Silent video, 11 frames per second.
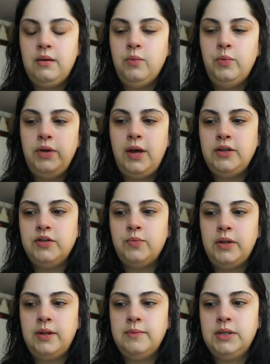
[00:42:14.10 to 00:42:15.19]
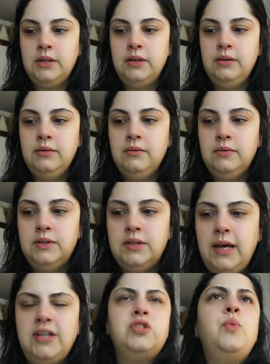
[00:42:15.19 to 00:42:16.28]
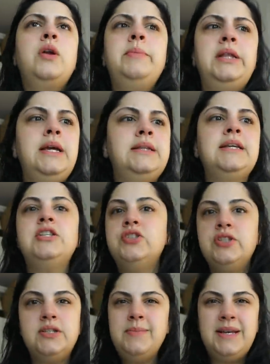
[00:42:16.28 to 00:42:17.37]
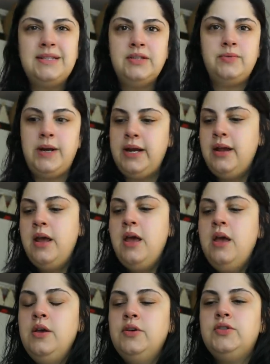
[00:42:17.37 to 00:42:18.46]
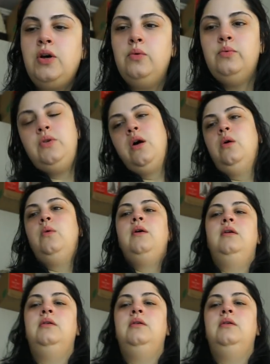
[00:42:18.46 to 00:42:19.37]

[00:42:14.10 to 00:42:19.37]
we I just want them to I just want to be like like it just doesn't make sense right so no